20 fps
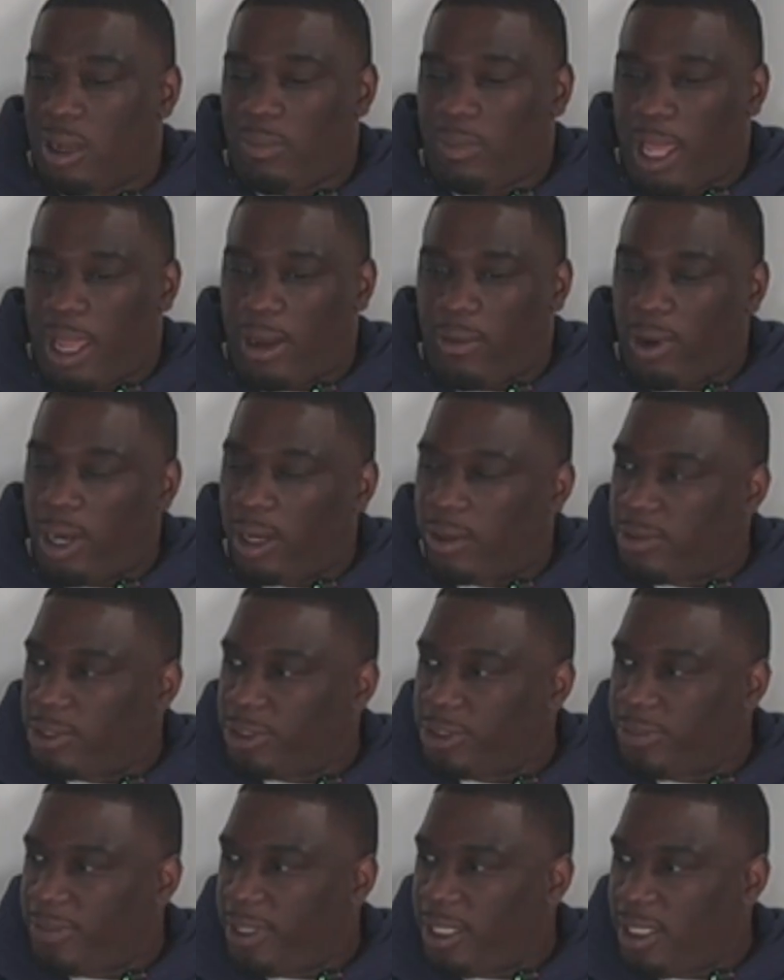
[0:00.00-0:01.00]
I'm like, work?
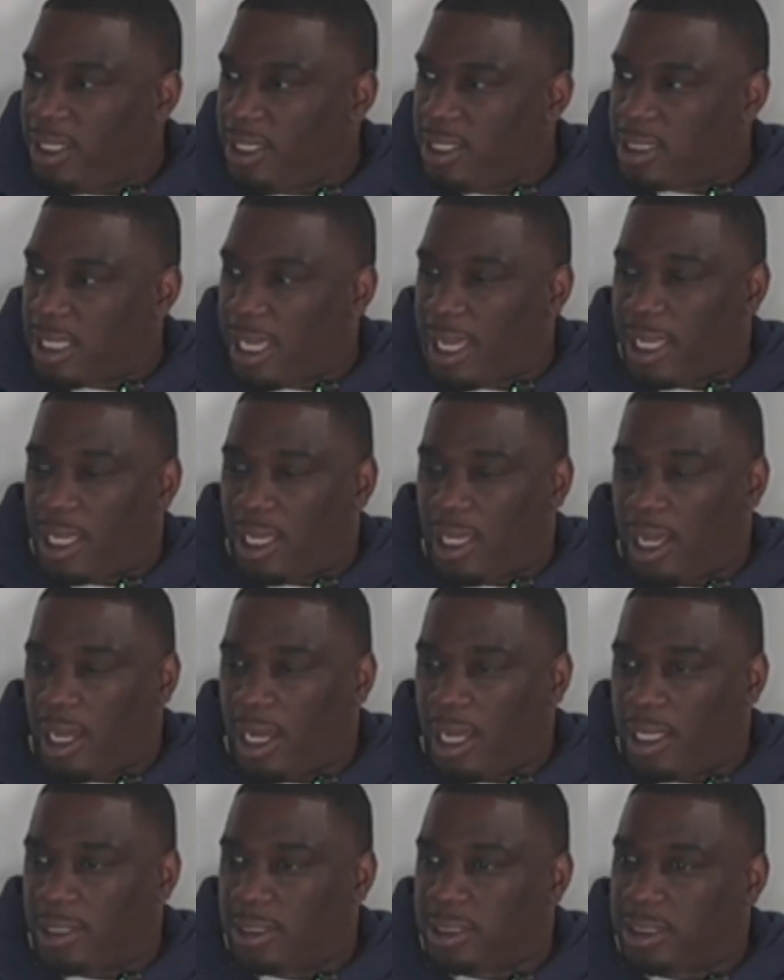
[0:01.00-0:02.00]
What you mean? He's like, yeah, I
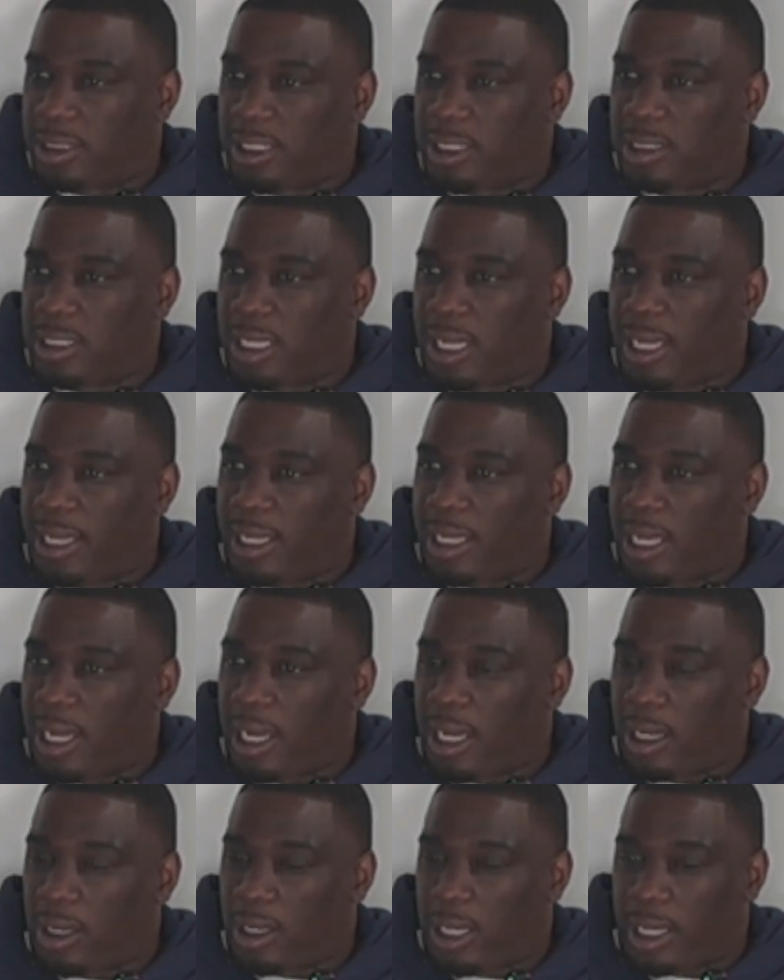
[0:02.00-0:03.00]
got
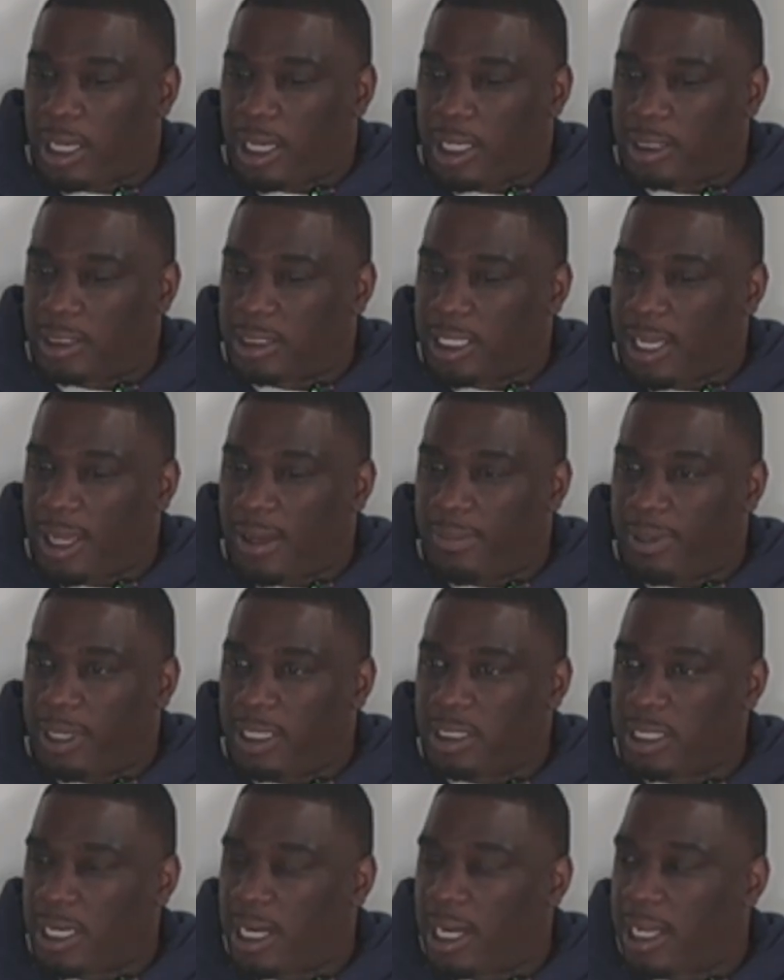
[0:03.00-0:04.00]
a job, bro.
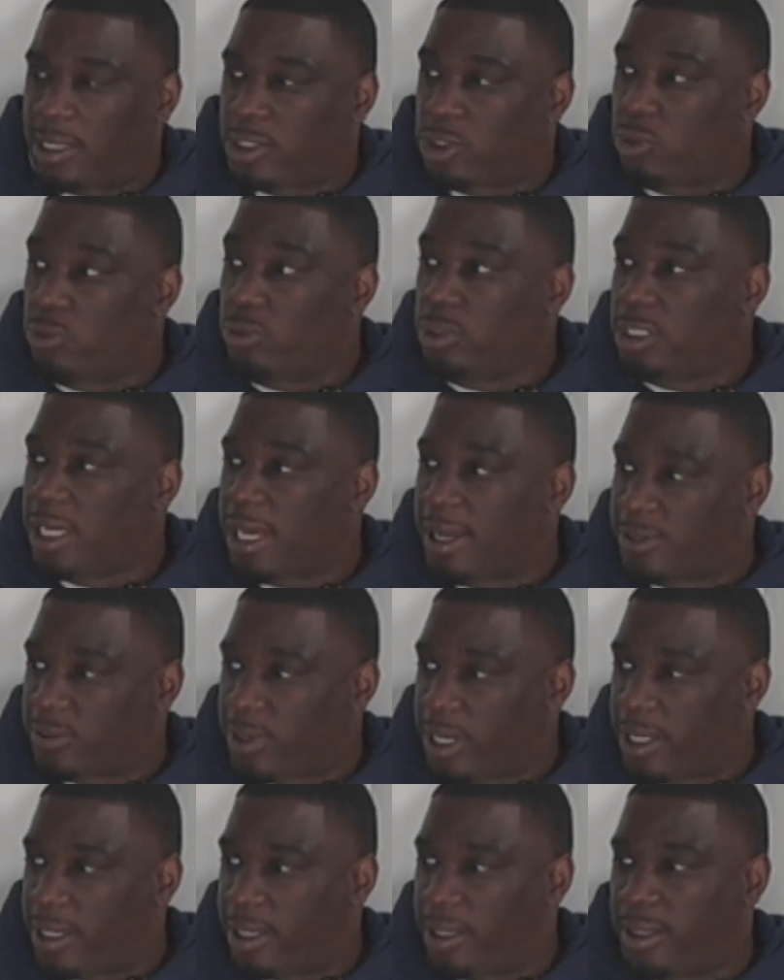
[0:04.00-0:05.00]
He said, I got 2 jobs
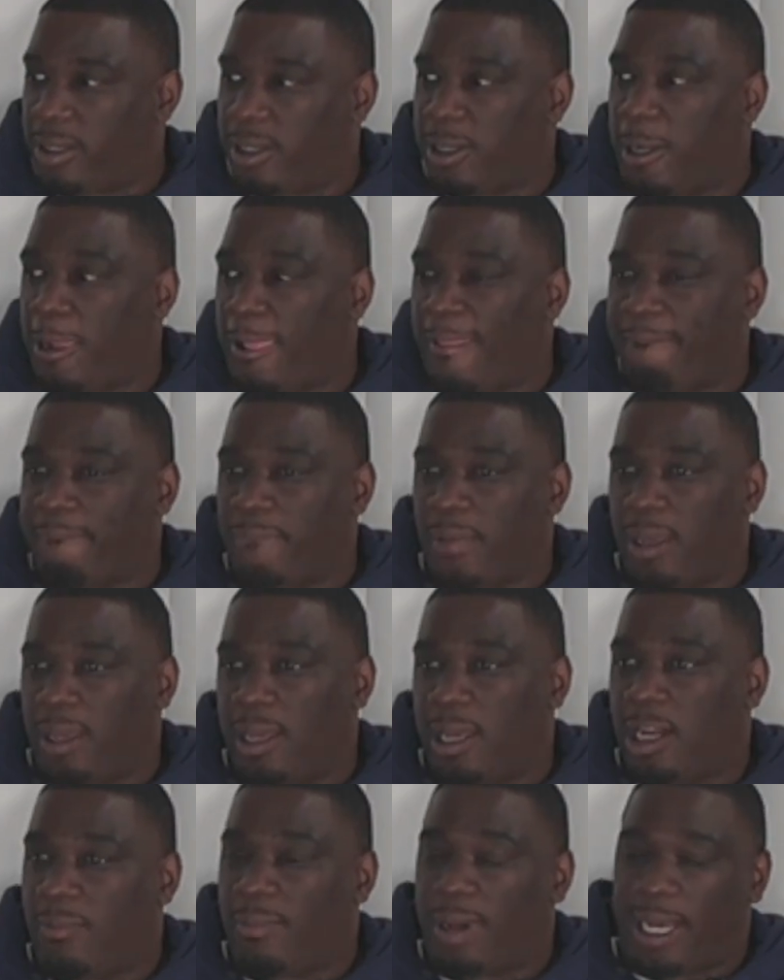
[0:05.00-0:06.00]
right now.
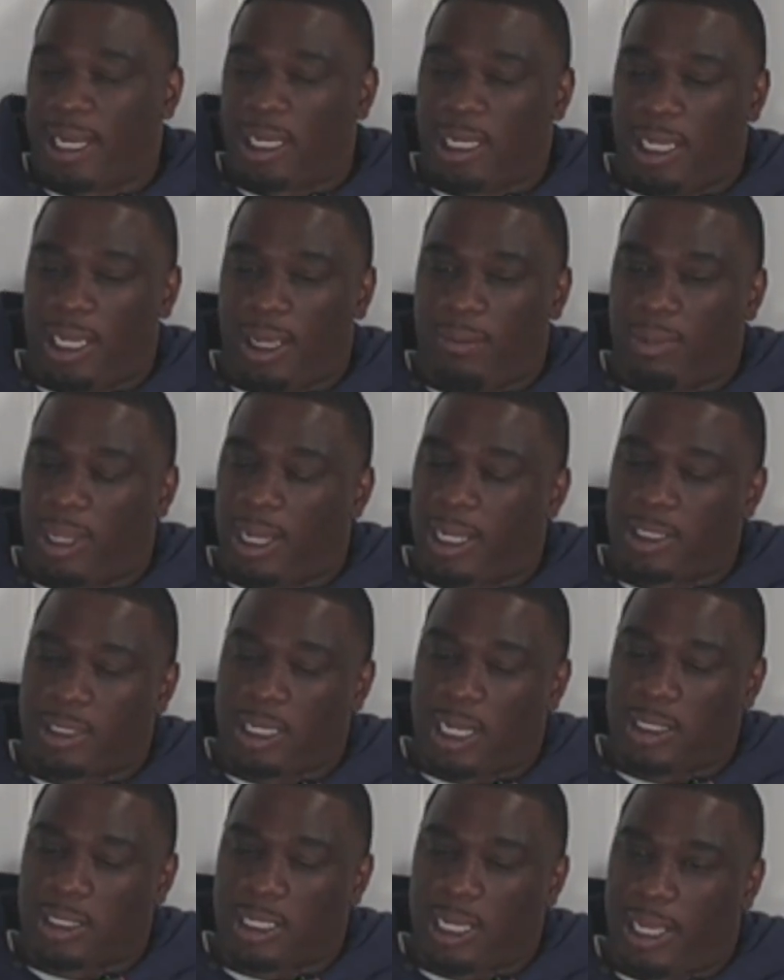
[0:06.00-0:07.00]
And I'm like, damn, like,
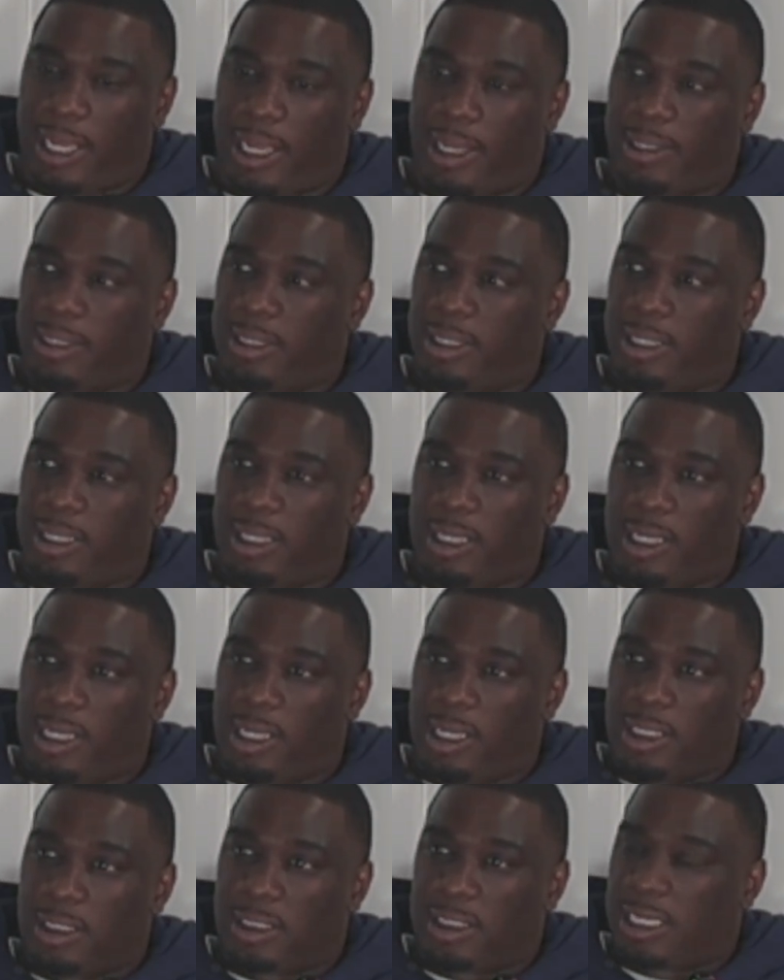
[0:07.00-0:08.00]
so I was like,
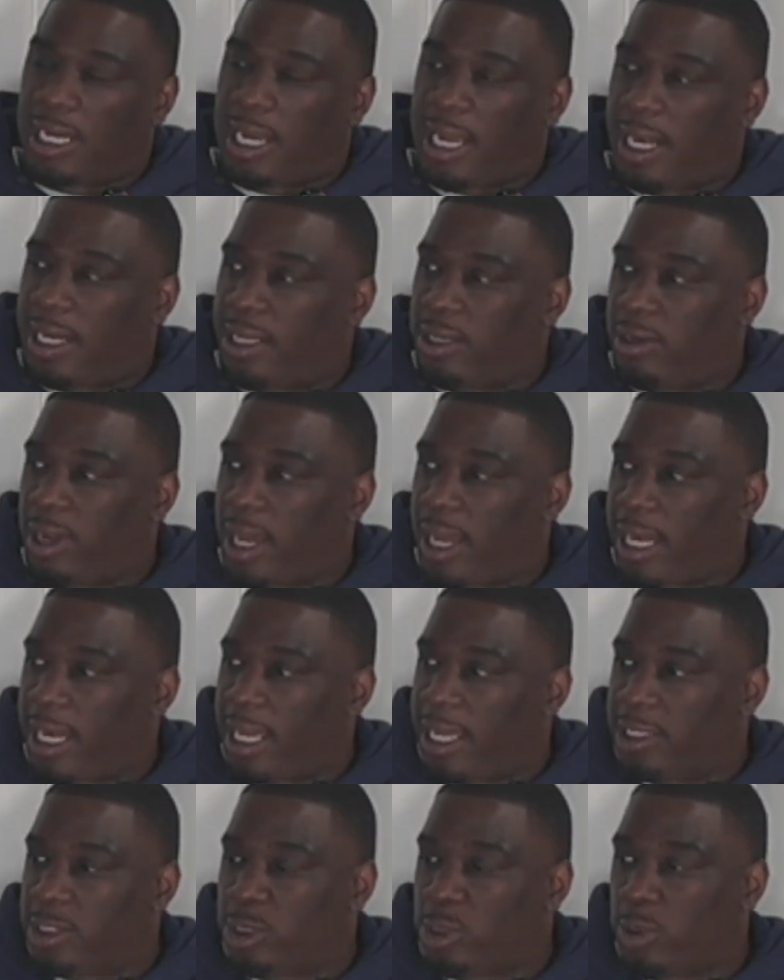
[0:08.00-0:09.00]
shit, I gotta
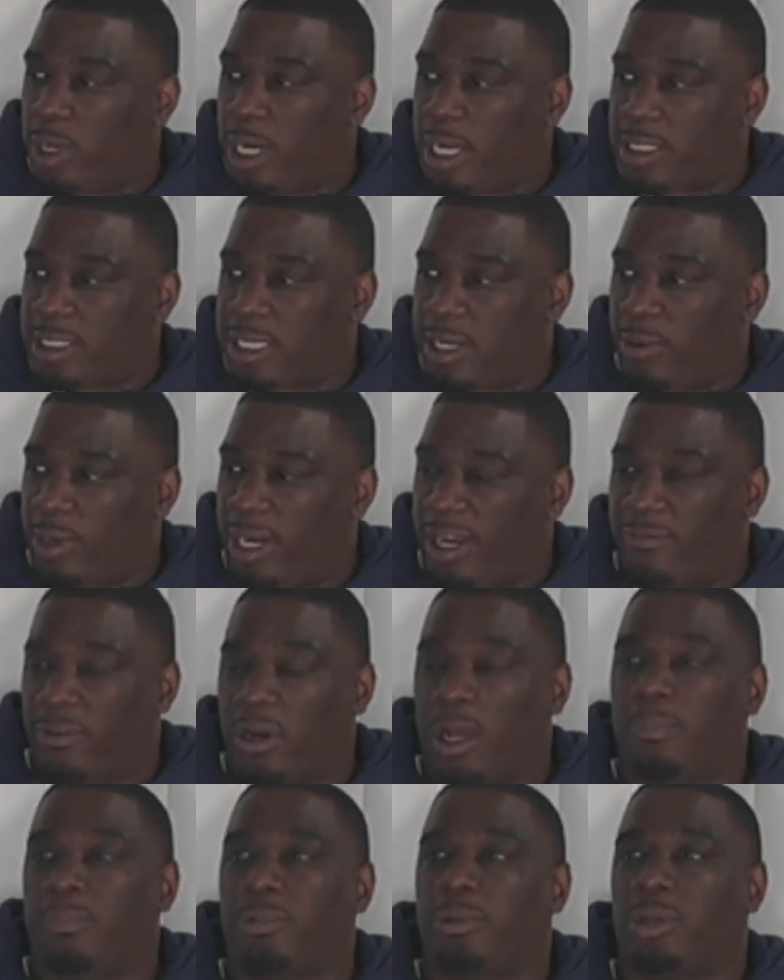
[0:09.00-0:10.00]
get to it. I said, whatever
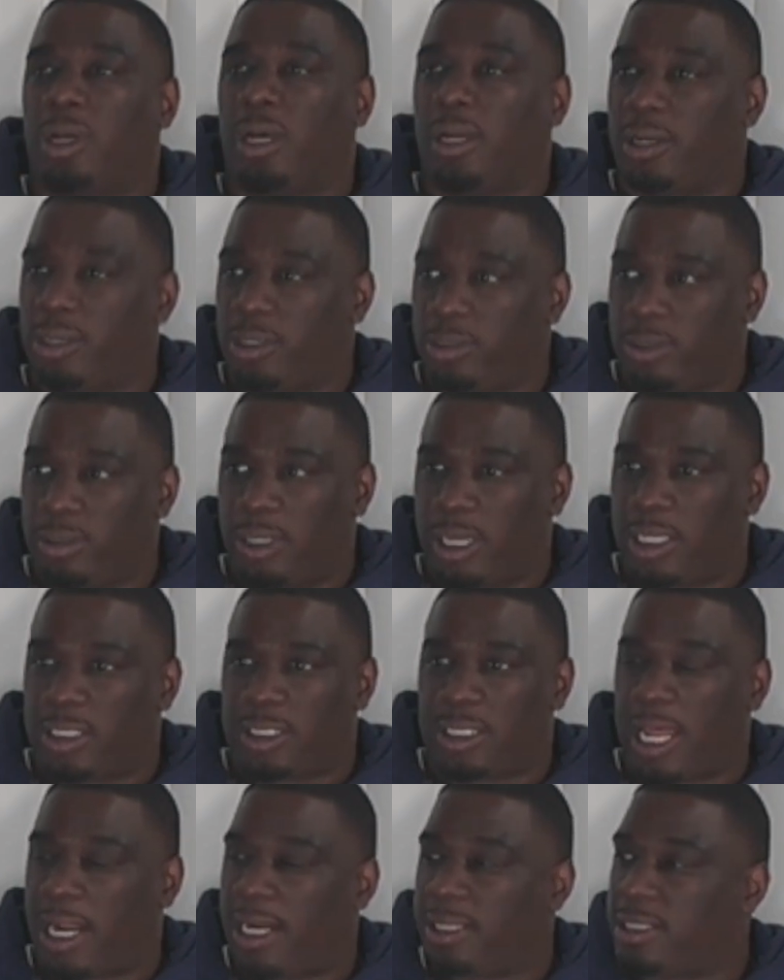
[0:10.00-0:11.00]
I'm gonna do
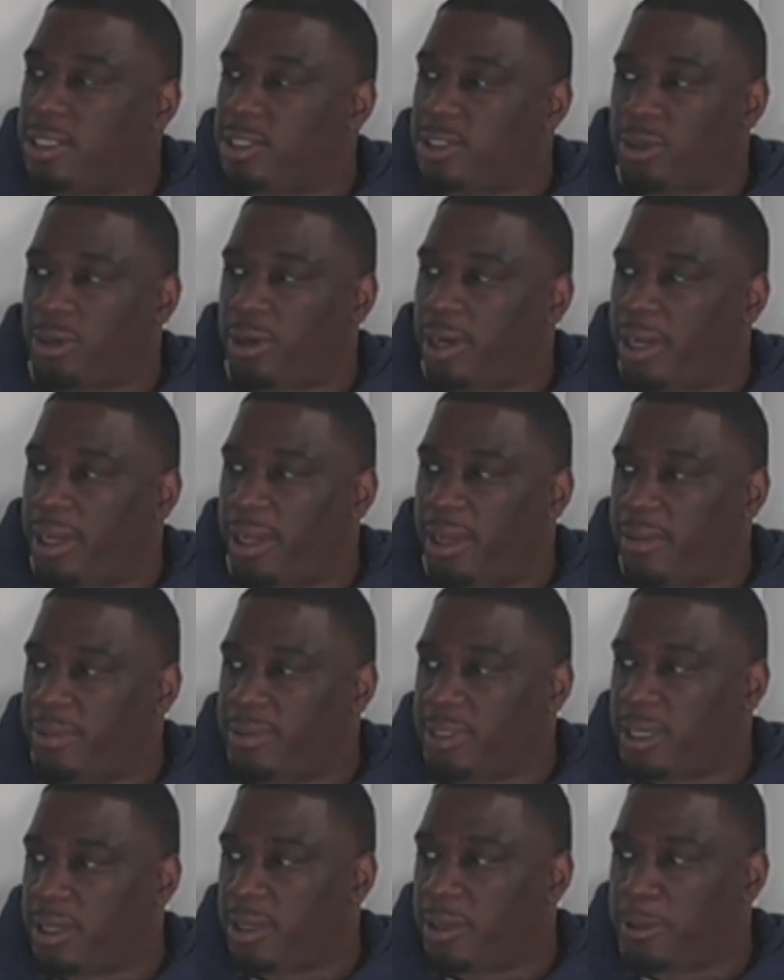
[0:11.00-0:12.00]
is not at this crib.
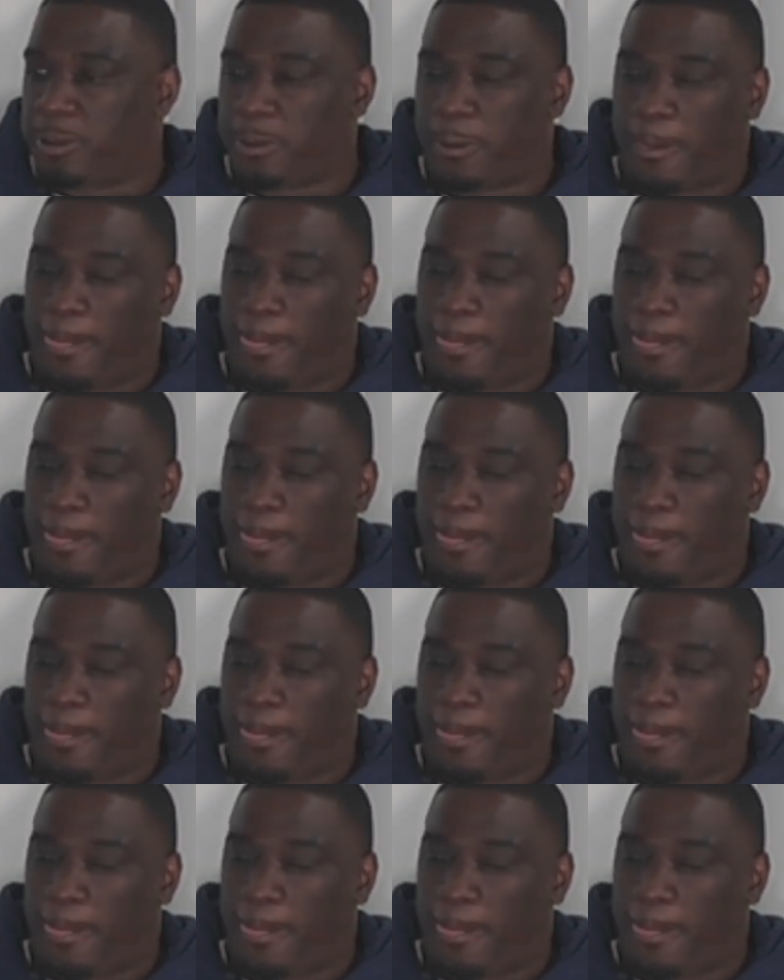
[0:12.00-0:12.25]
So